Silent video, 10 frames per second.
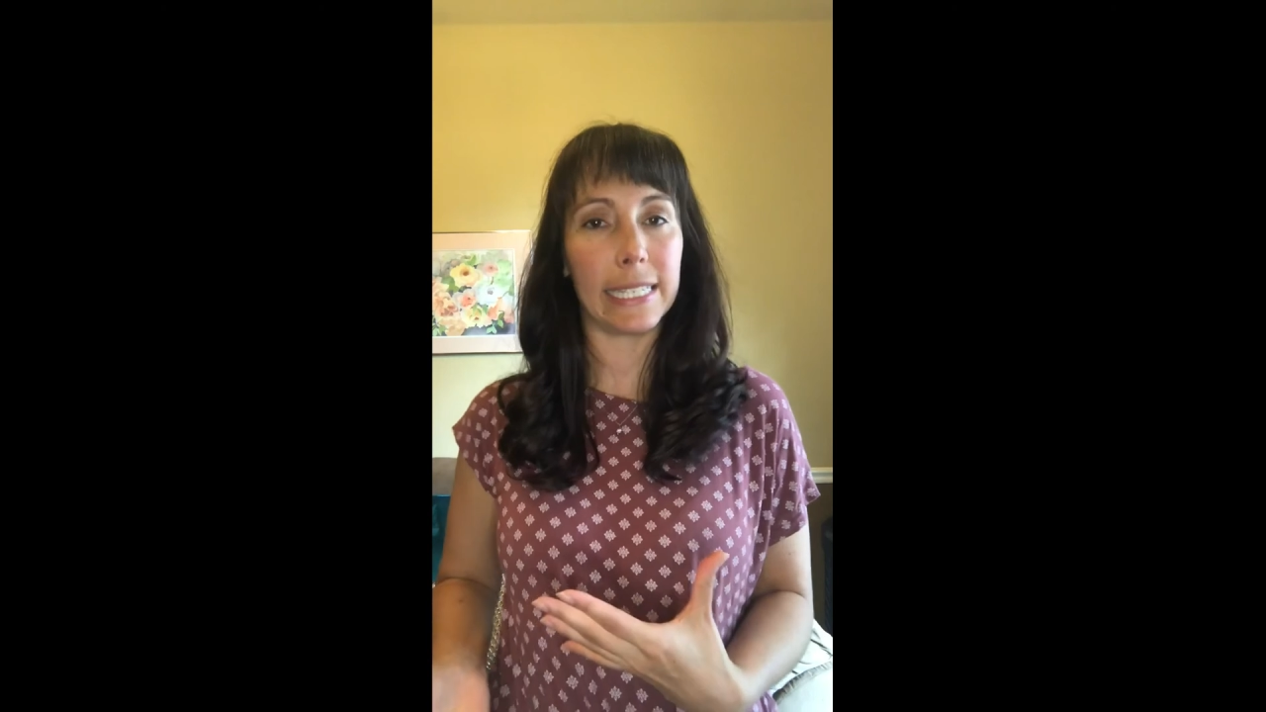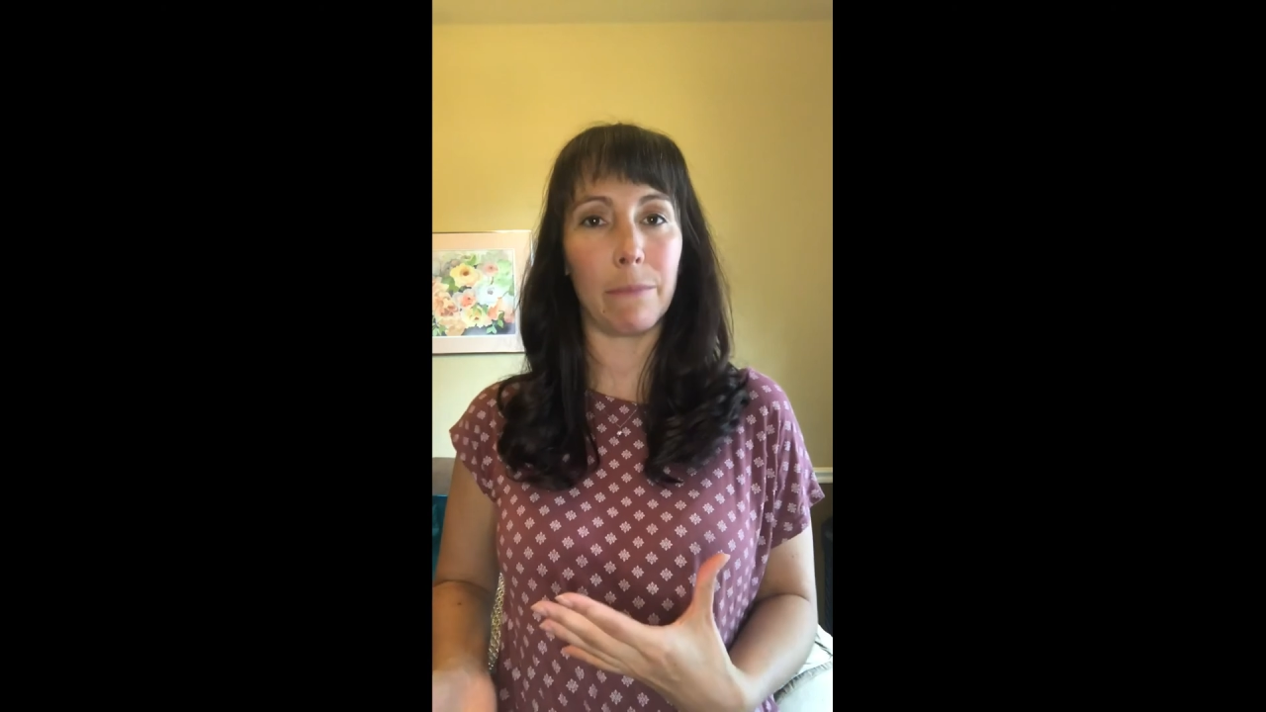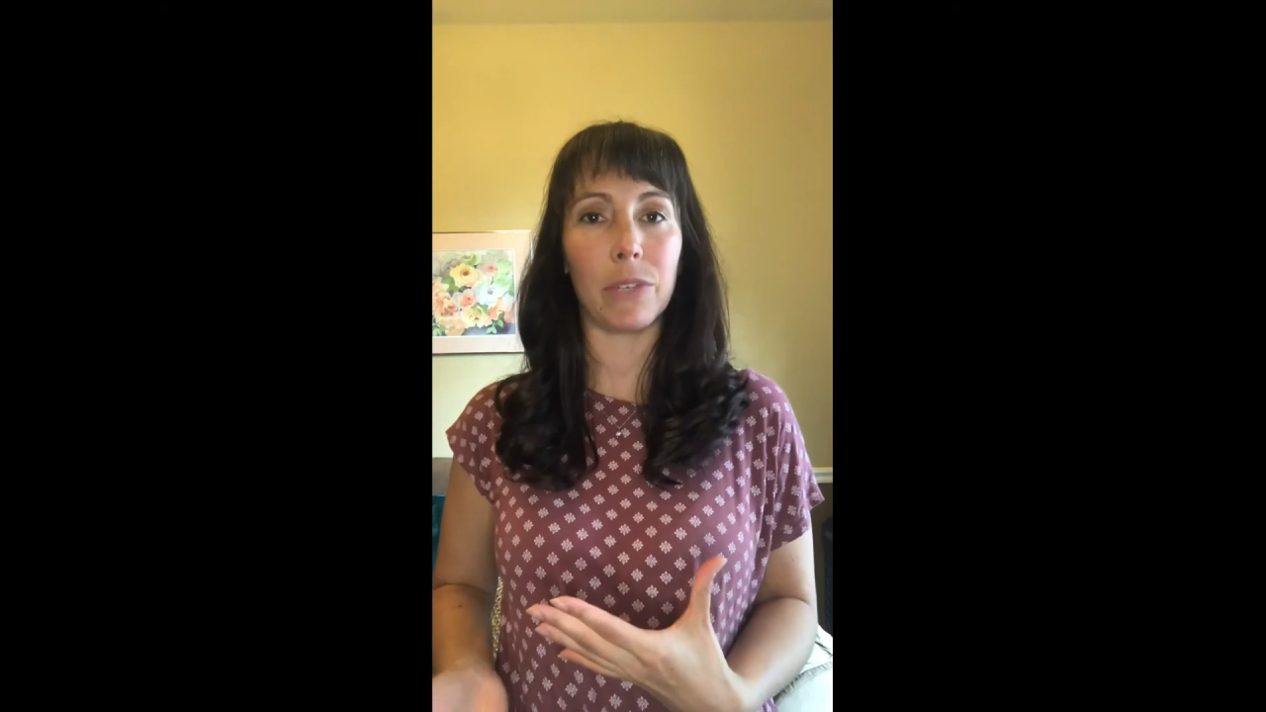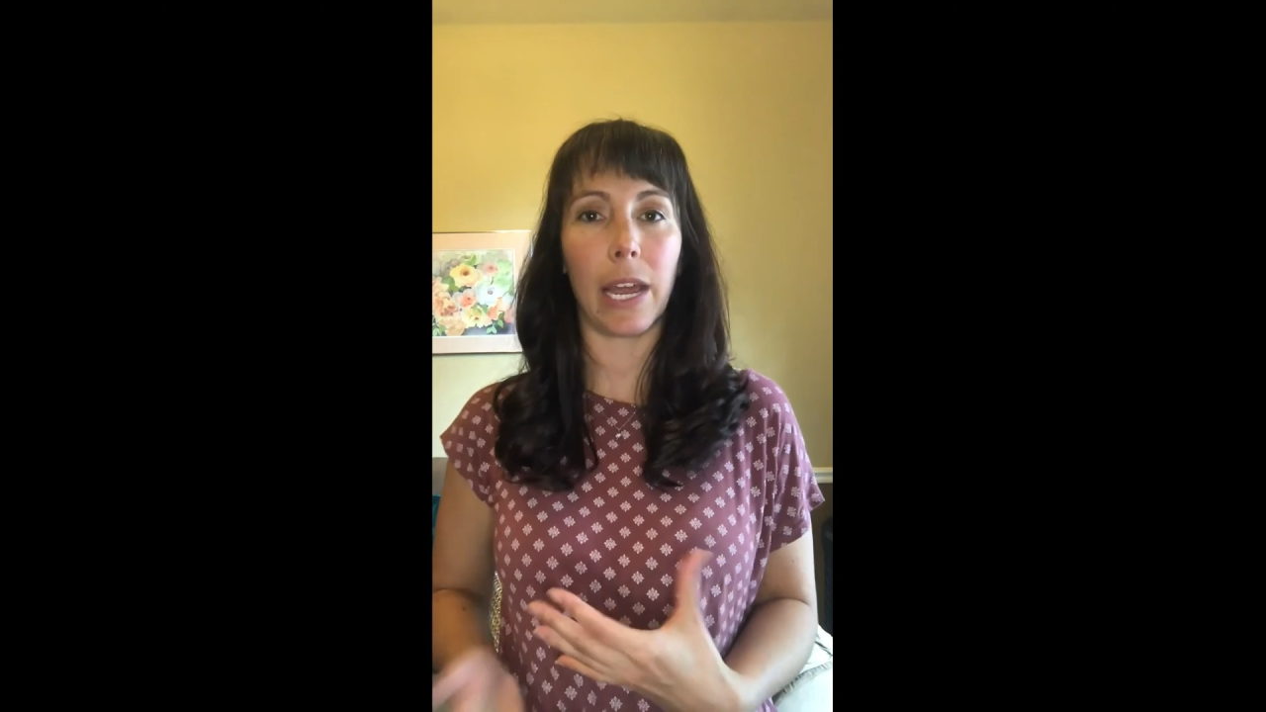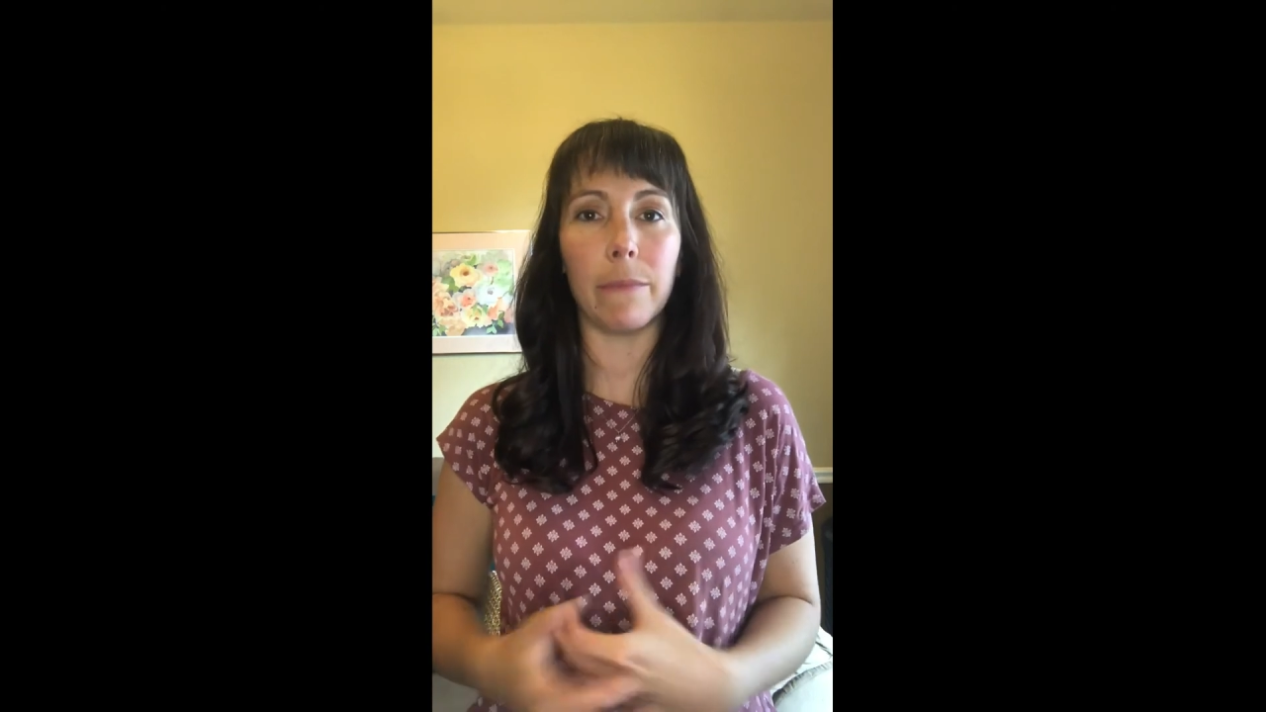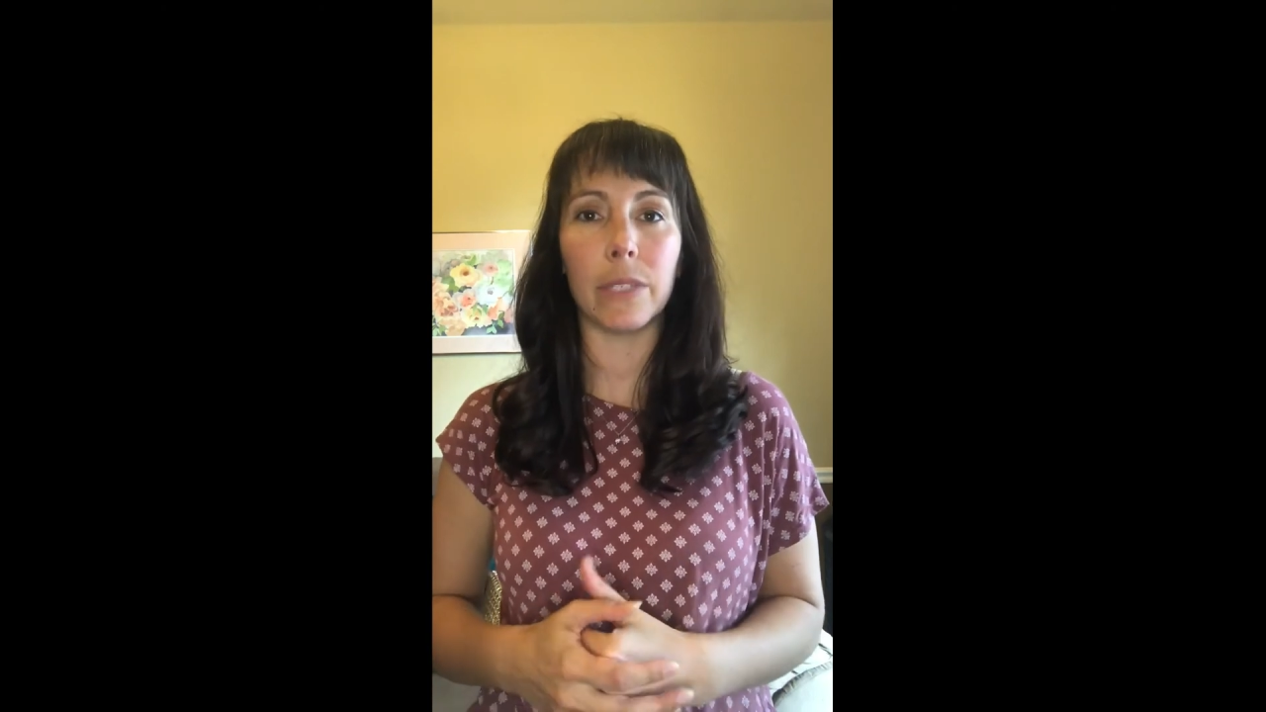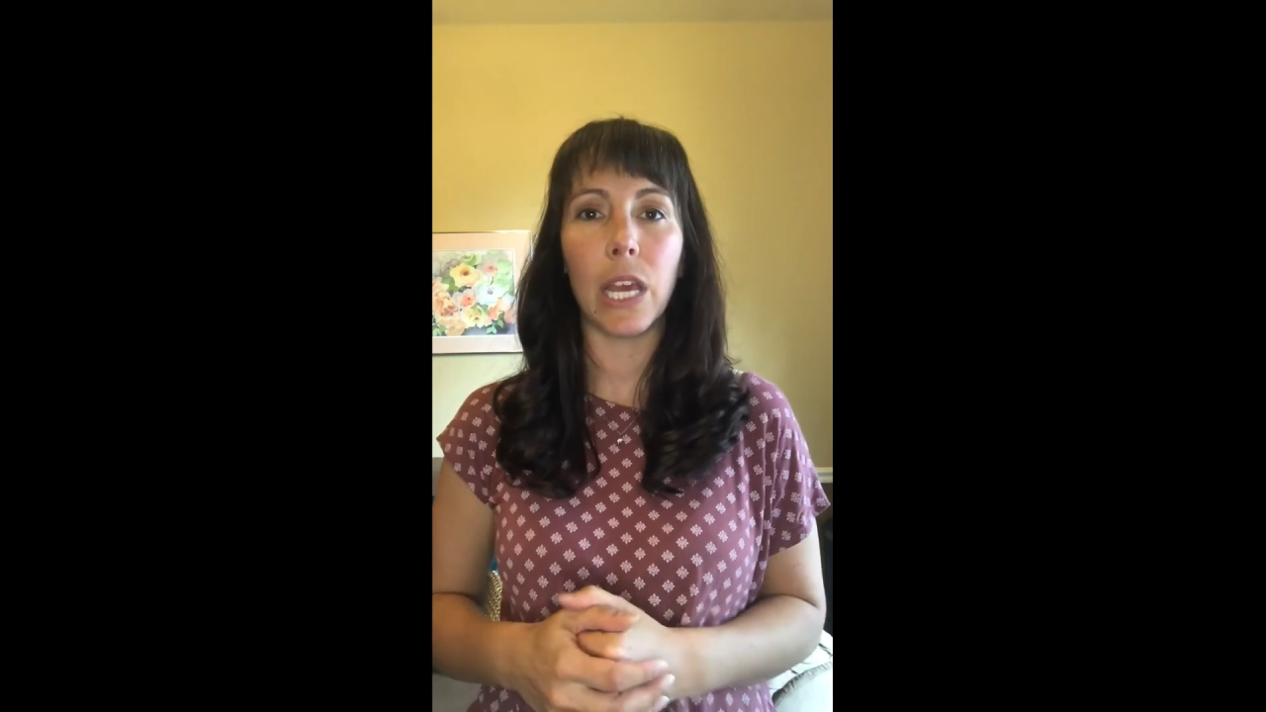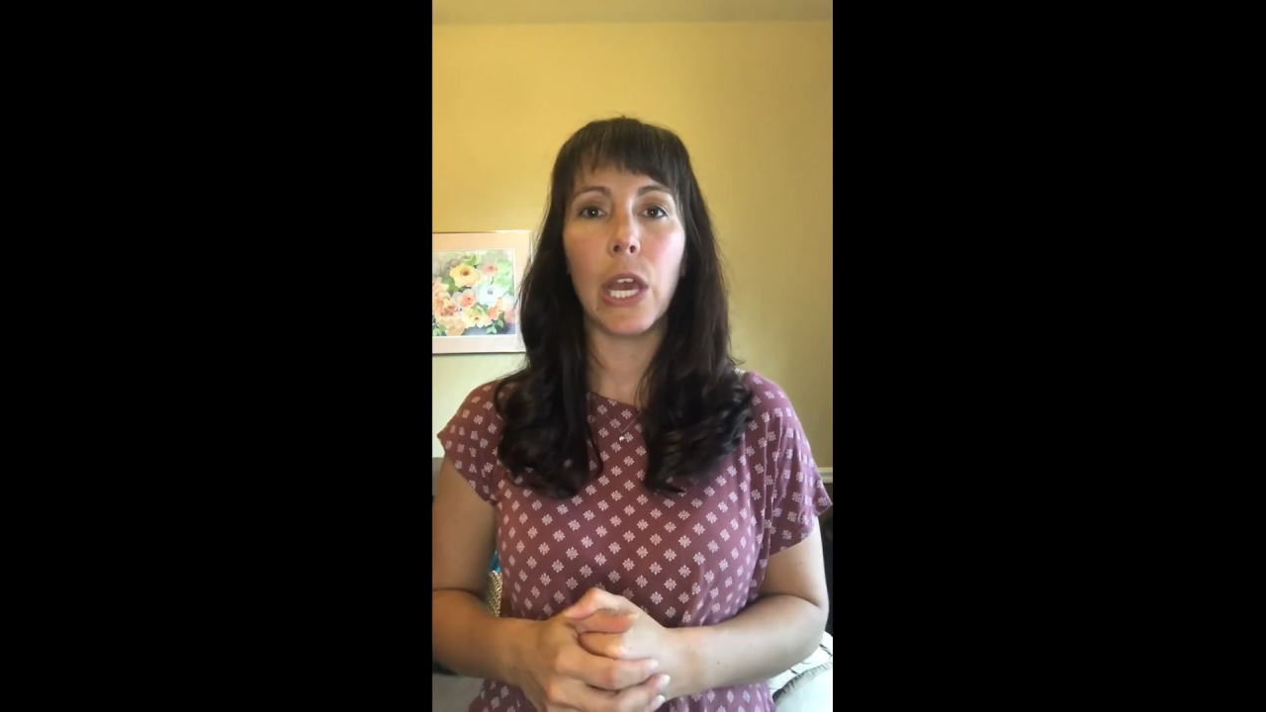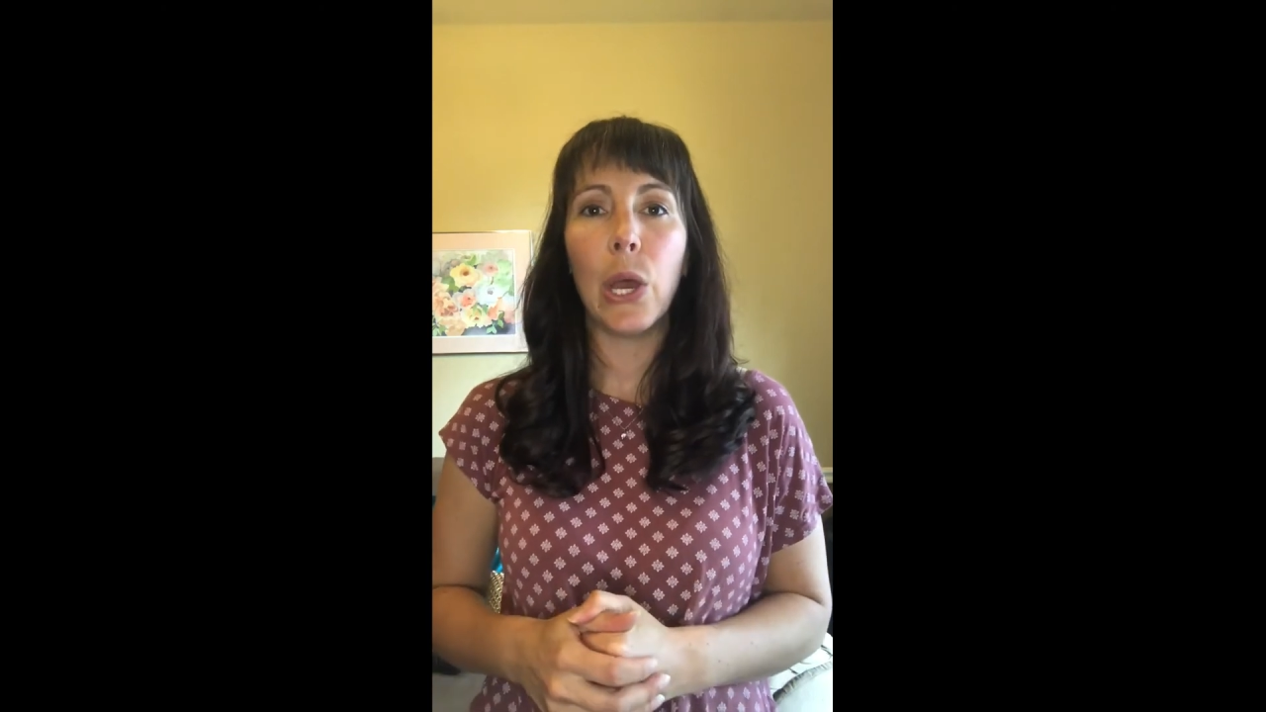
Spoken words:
symptoms,